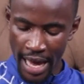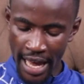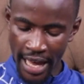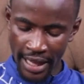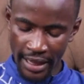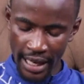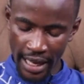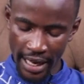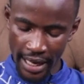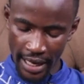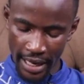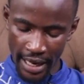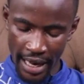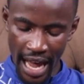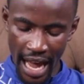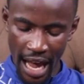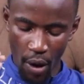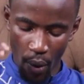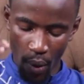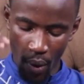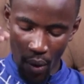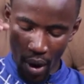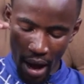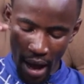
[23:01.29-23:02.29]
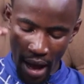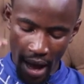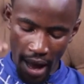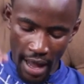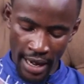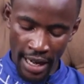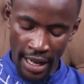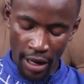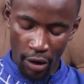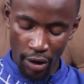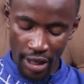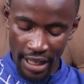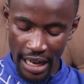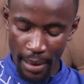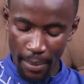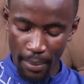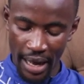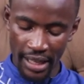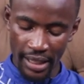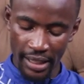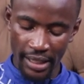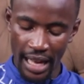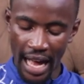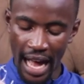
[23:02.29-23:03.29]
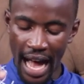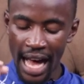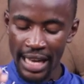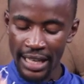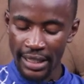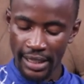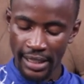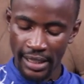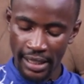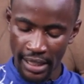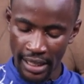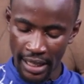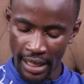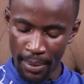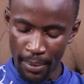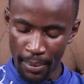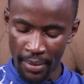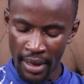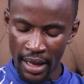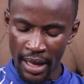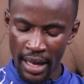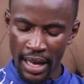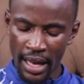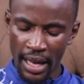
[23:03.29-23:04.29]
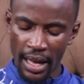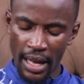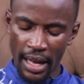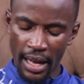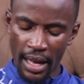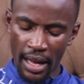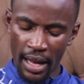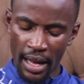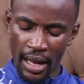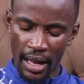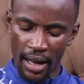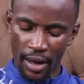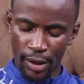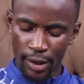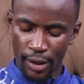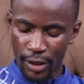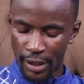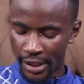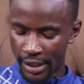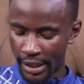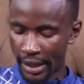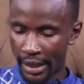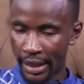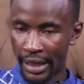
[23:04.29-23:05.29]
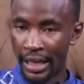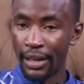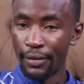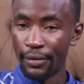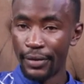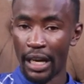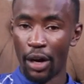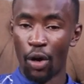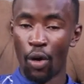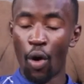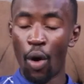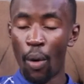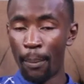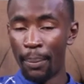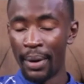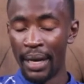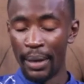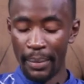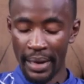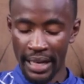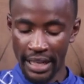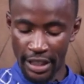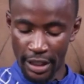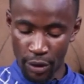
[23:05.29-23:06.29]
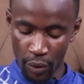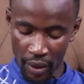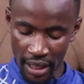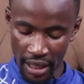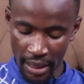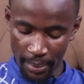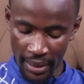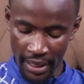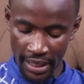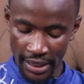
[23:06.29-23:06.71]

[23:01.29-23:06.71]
And then now Nicodemus asks him, uh, gives a compliment to him.